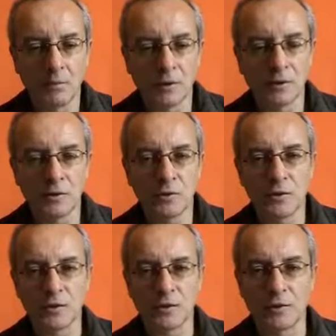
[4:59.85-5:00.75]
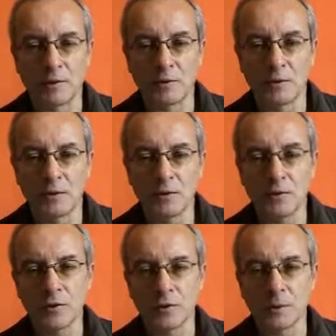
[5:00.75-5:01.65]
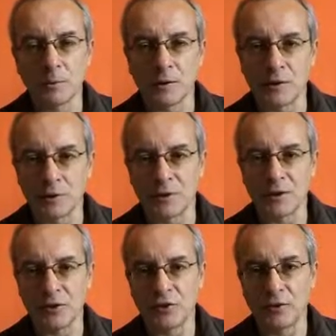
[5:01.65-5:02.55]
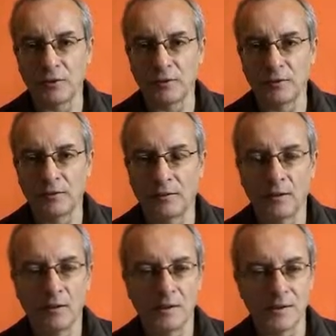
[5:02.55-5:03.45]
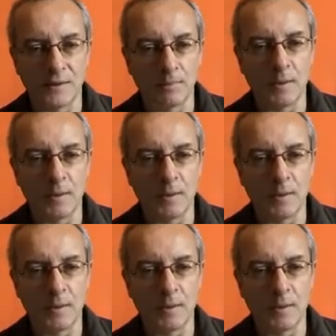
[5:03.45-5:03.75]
But to use the script, to use the spiritual teachings as a